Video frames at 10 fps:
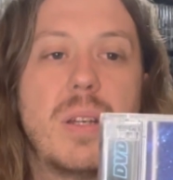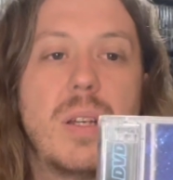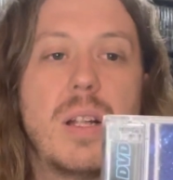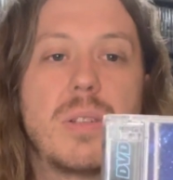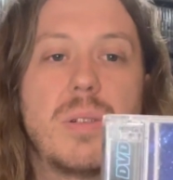
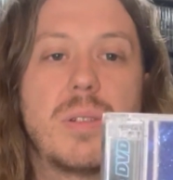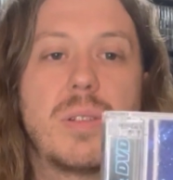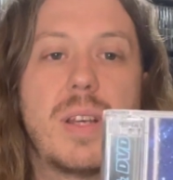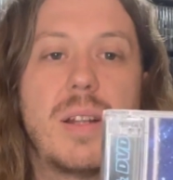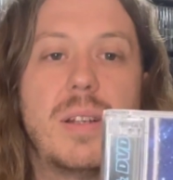Uh, the song
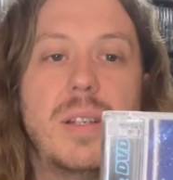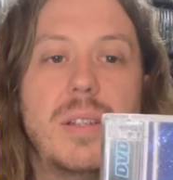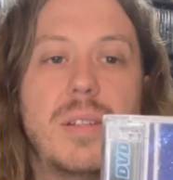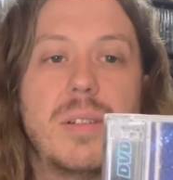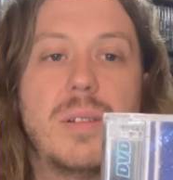Satellite,
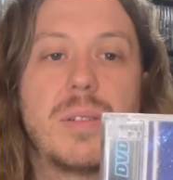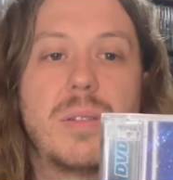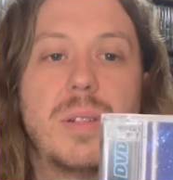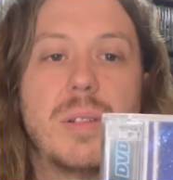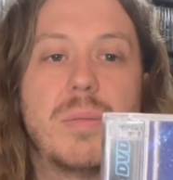also
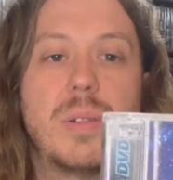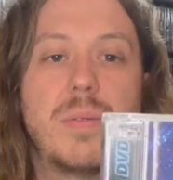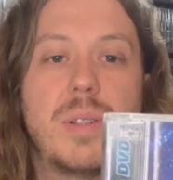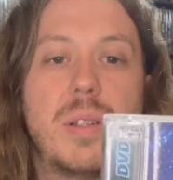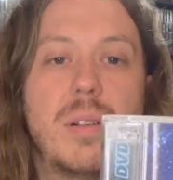another one
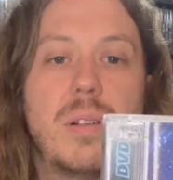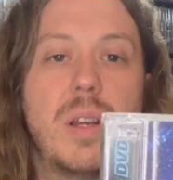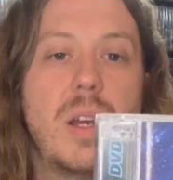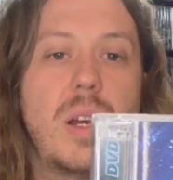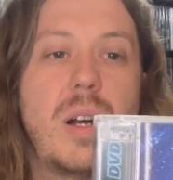off of here.
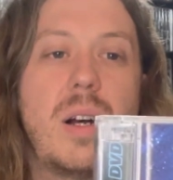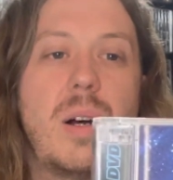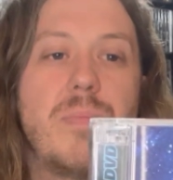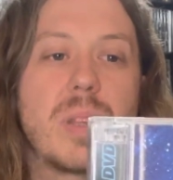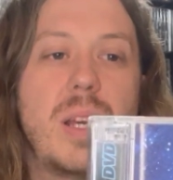
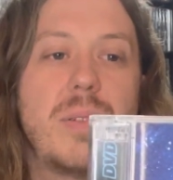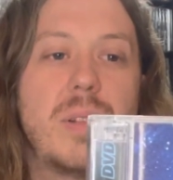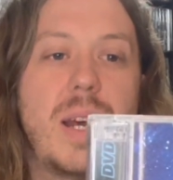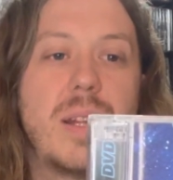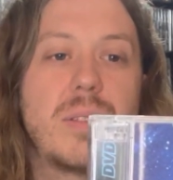Um, after
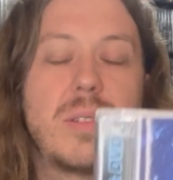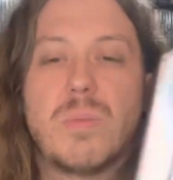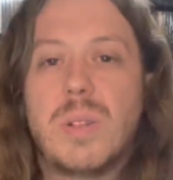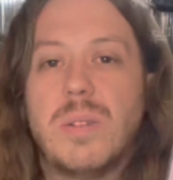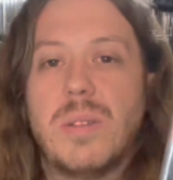that, this is
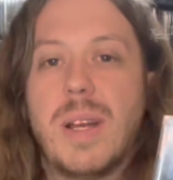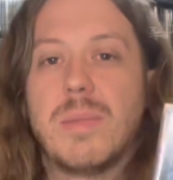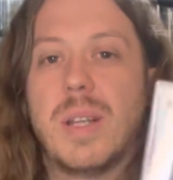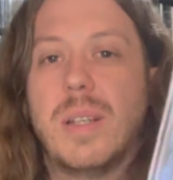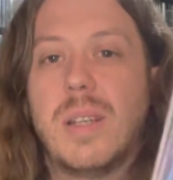one of those albums
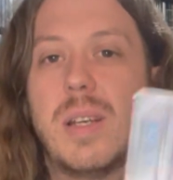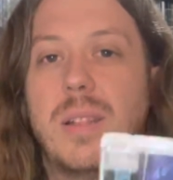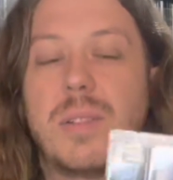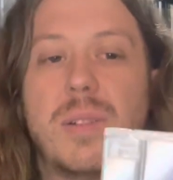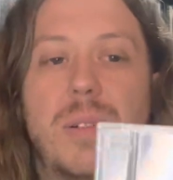that I can't
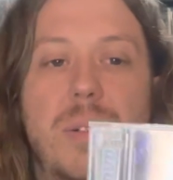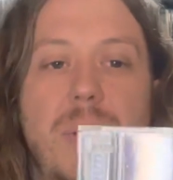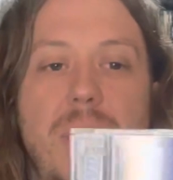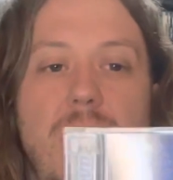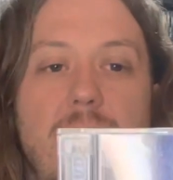listen all the
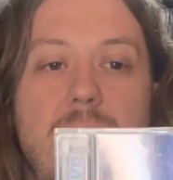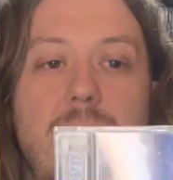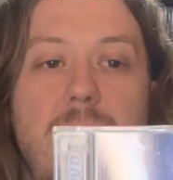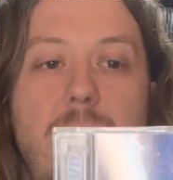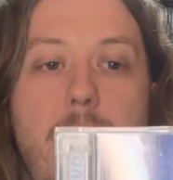way through.